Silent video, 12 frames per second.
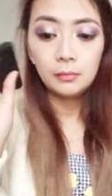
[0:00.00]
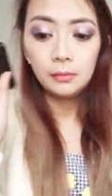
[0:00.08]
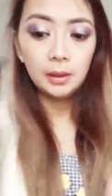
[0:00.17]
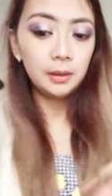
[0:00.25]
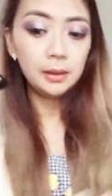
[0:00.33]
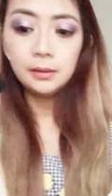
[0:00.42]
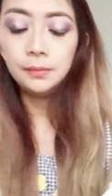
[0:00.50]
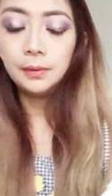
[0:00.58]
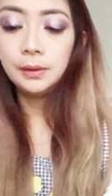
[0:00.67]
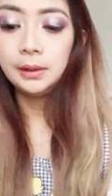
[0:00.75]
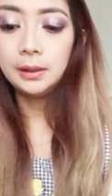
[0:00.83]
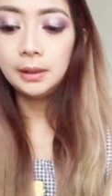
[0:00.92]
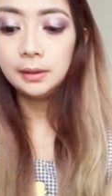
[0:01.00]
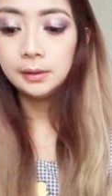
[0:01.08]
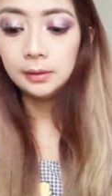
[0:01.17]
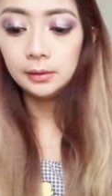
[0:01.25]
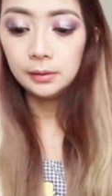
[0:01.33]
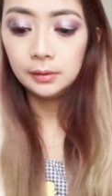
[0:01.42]
And it's very nice,
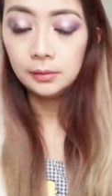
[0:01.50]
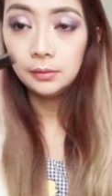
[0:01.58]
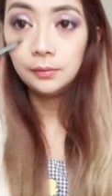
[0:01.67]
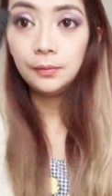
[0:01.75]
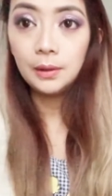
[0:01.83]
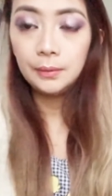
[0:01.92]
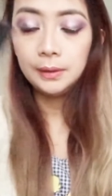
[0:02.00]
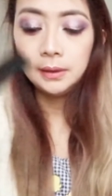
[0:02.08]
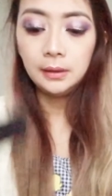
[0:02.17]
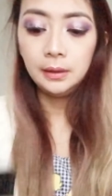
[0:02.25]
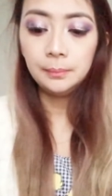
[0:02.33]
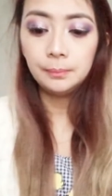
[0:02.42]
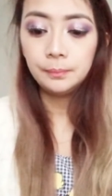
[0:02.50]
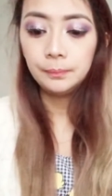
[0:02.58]
it's very slim